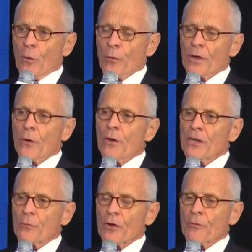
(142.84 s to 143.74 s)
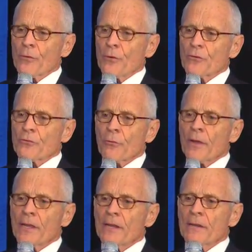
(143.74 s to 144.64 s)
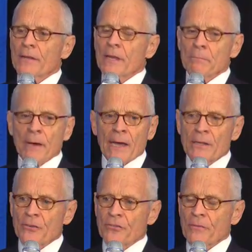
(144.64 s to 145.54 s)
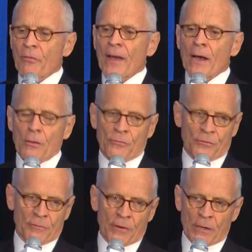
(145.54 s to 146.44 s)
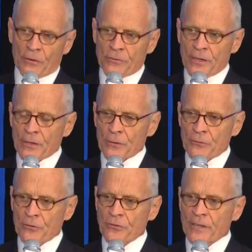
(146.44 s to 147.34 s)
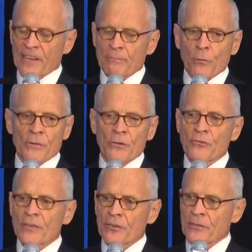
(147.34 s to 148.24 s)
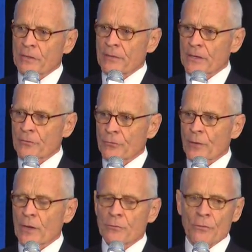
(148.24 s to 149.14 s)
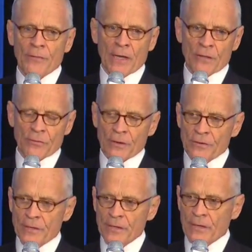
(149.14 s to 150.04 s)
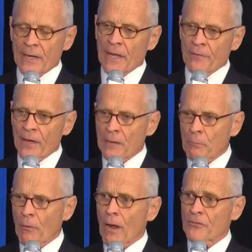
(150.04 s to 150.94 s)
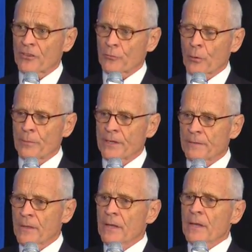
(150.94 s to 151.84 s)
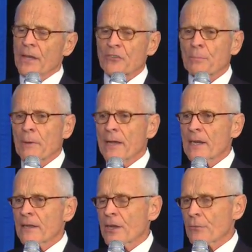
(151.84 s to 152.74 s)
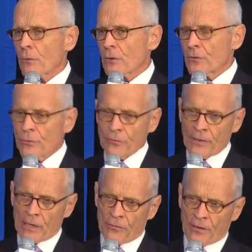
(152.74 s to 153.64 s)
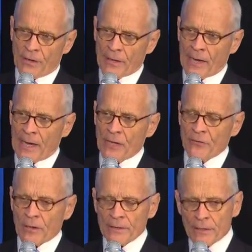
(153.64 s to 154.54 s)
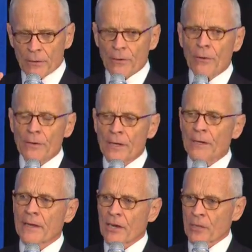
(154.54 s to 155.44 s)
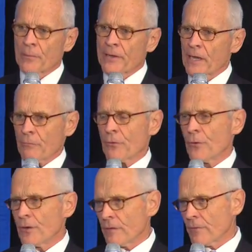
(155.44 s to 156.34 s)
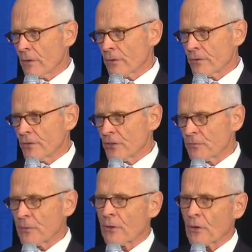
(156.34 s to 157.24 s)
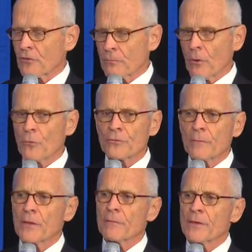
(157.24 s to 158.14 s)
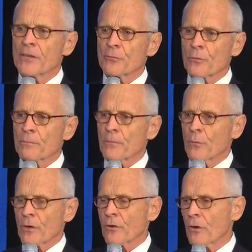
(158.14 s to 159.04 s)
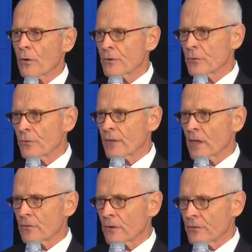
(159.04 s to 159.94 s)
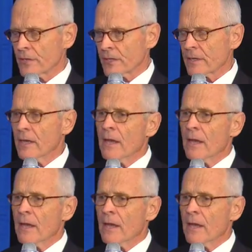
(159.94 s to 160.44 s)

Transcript: We're going to recruit, train, and manage thousands of volunteers to staff more than 60 events throughout 2010. And that process will be explained later on in 2009. It's a little early now to begin recruiting volunteers because most of the events will occur in 2010.